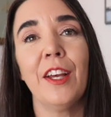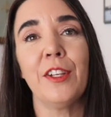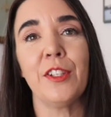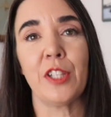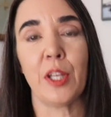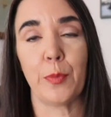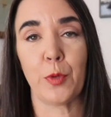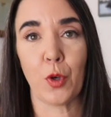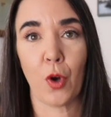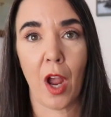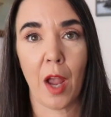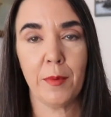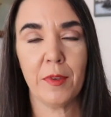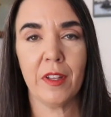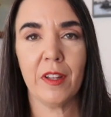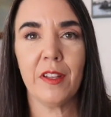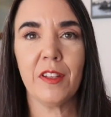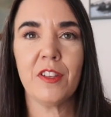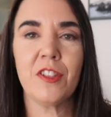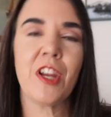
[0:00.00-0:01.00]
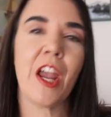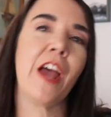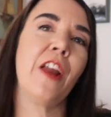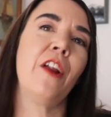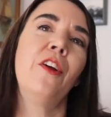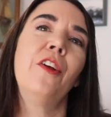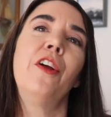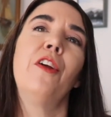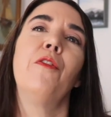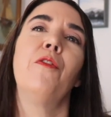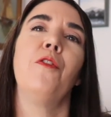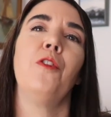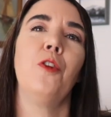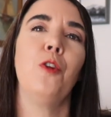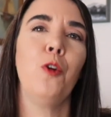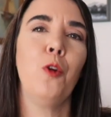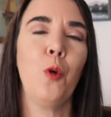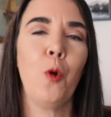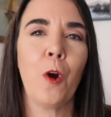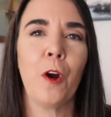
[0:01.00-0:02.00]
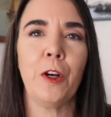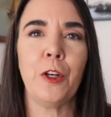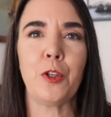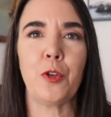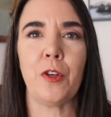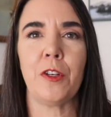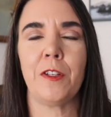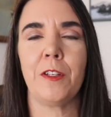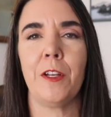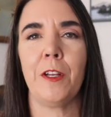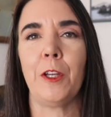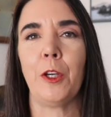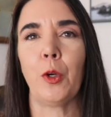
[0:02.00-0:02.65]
Subscribe to this channel if you are interested